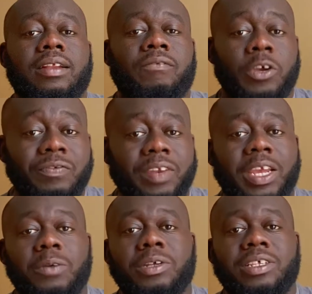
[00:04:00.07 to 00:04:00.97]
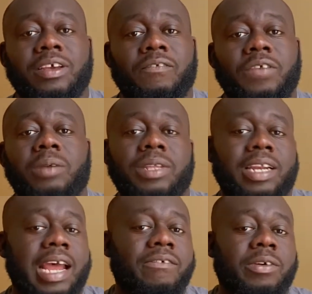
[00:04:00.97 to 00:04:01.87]
first video was filmed on an
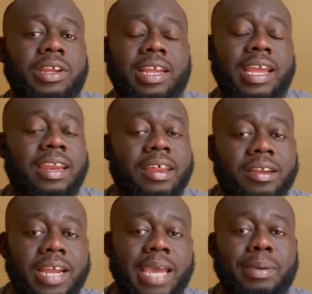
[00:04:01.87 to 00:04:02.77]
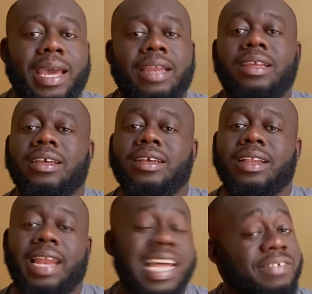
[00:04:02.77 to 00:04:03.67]
iPhone and edited on an iPad.
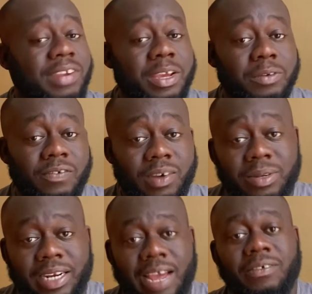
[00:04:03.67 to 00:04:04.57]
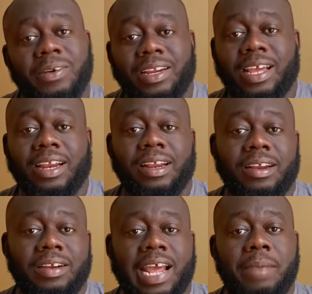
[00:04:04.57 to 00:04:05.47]
Last video was filmed on an iPhone and edited
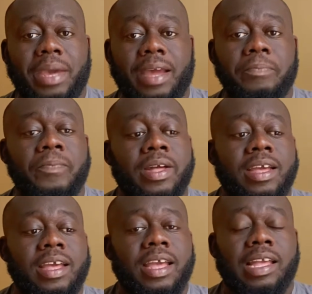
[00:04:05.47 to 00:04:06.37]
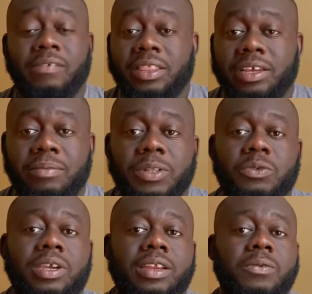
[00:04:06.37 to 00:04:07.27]
on an iPad. Everything in
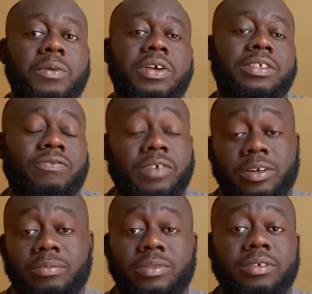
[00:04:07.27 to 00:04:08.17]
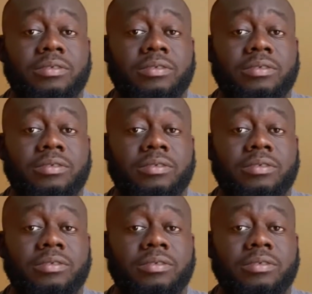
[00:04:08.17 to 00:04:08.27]
between was filmed